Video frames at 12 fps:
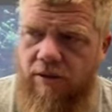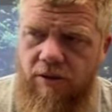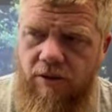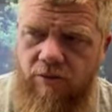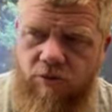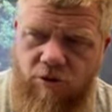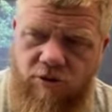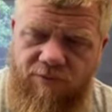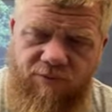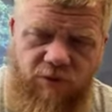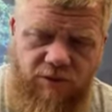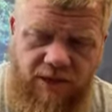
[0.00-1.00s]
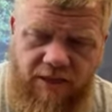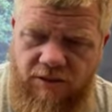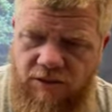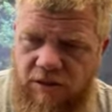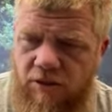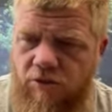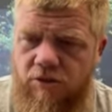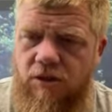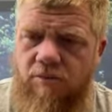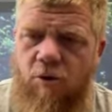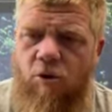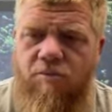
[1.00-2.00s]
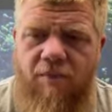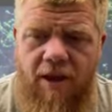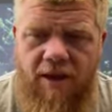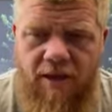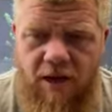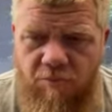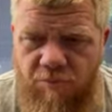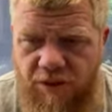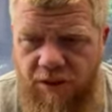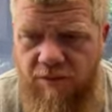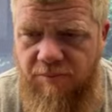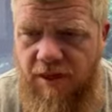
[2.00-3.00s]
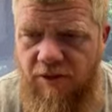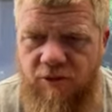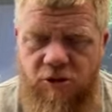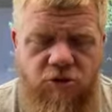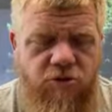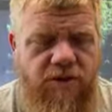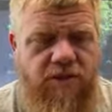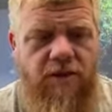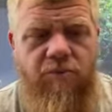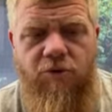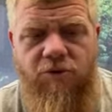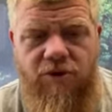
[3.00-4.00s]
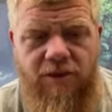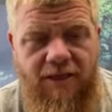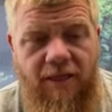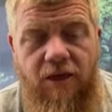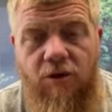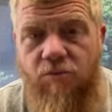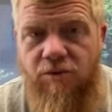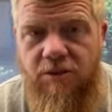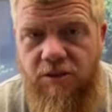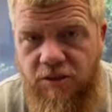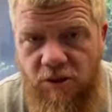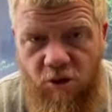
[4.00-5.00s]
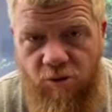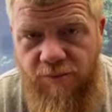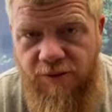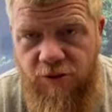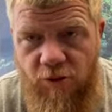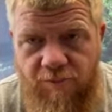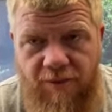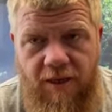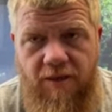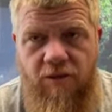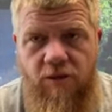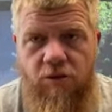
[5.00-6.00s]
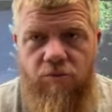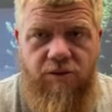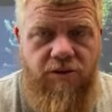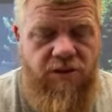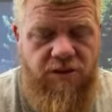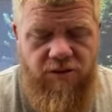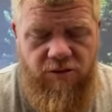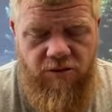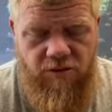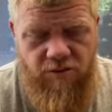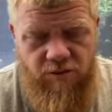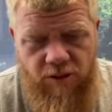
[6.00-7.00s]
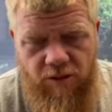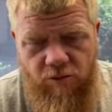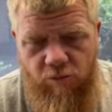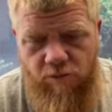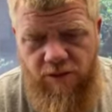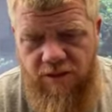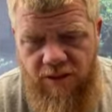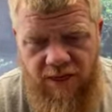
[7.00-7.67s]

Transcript: you know just a few days ago some old man got beat up down the street and I'm wondering like was this a homeless old man was this uh, you know what did the